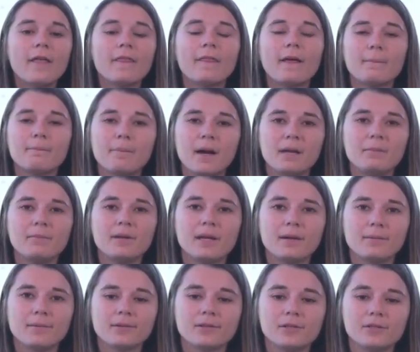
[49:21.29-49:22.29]
that might be
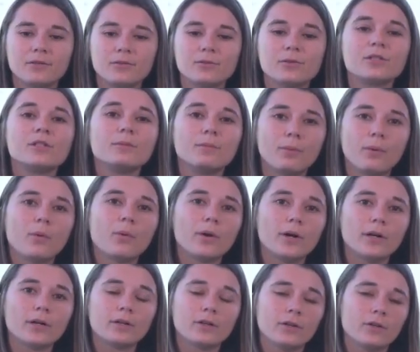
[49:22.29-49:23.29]
able to
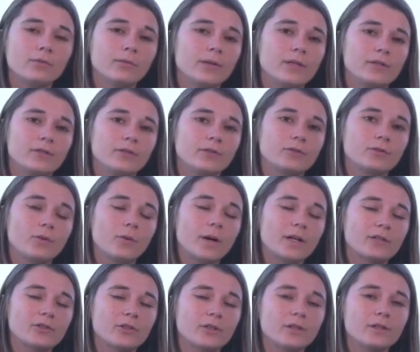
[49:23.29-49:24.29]
support the research
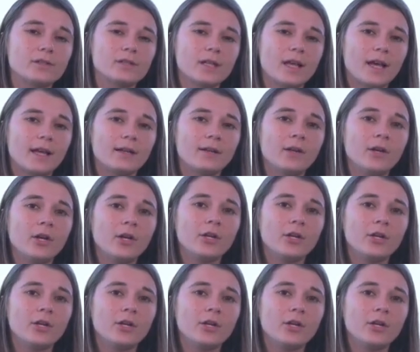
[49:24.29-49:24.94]
questions that